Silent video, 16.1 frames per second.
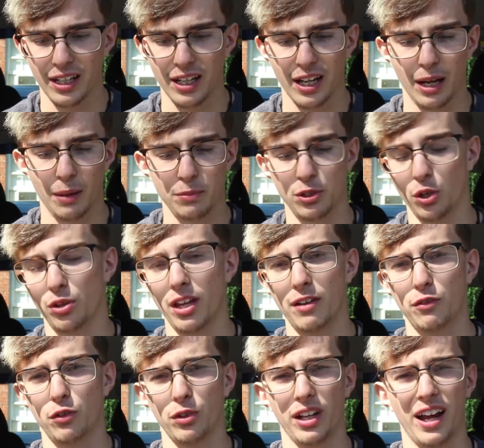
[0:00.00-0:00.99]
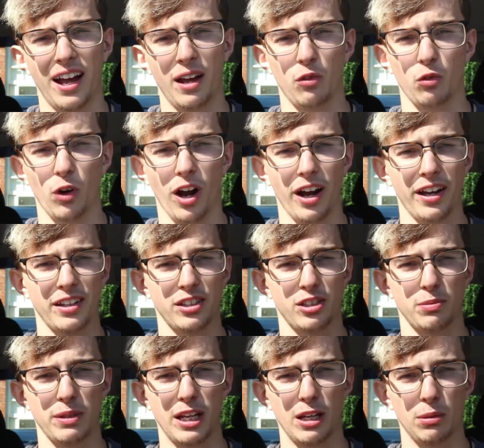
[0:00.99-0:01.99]
I'm so thankful that I had Ryan
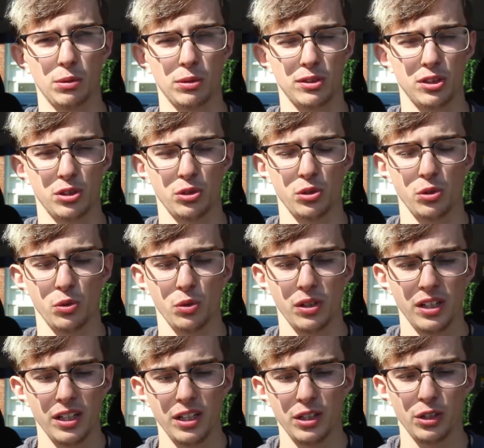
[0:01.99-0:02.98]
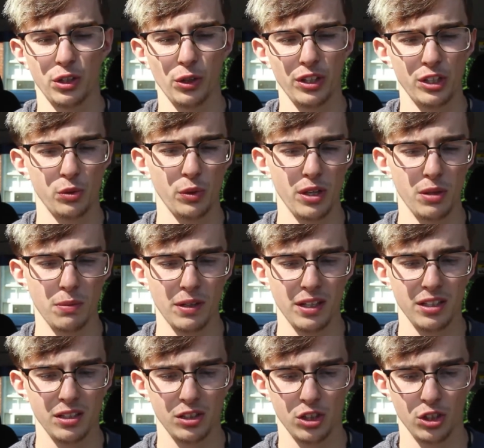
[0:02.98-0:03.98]
to be able to do this with
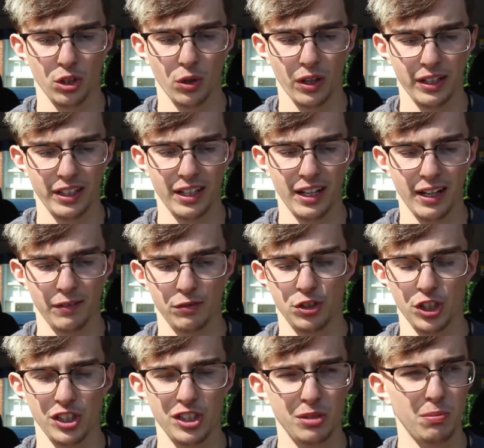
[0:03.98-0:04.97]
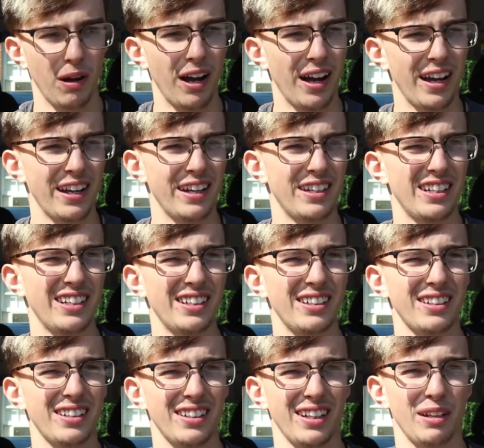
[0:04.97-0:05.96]
me, so I didn't have just my
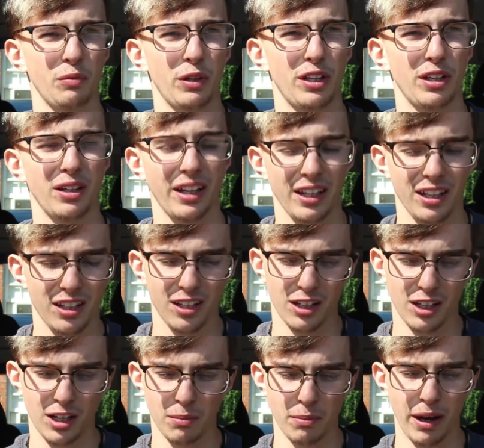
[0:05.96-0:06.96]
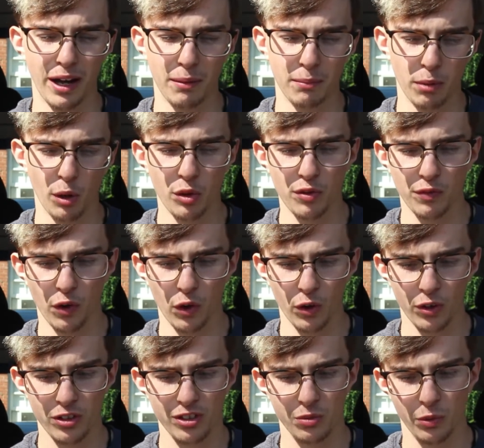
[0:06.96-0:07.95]
idea and we could like combine both of
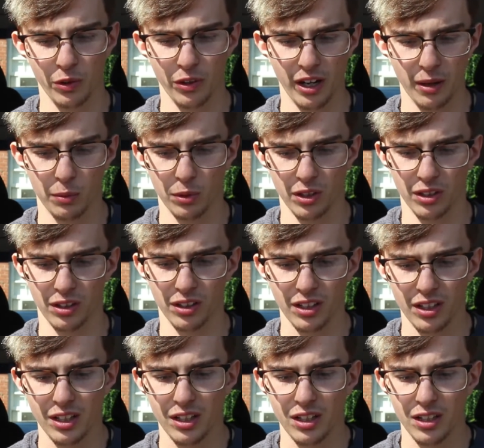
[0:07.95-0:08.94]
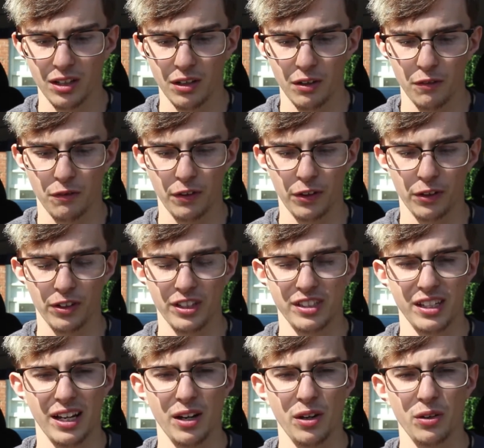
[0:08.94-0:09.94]
ours, and we were able to figure
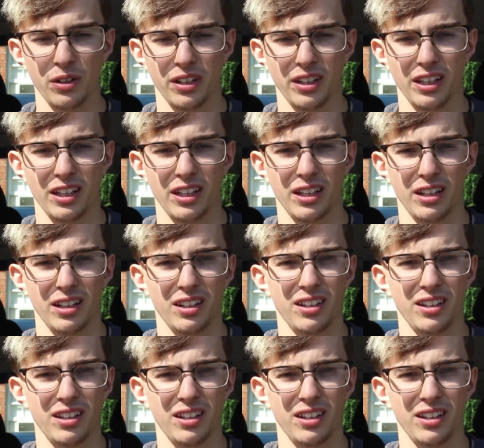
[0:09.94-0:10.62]
this out. And then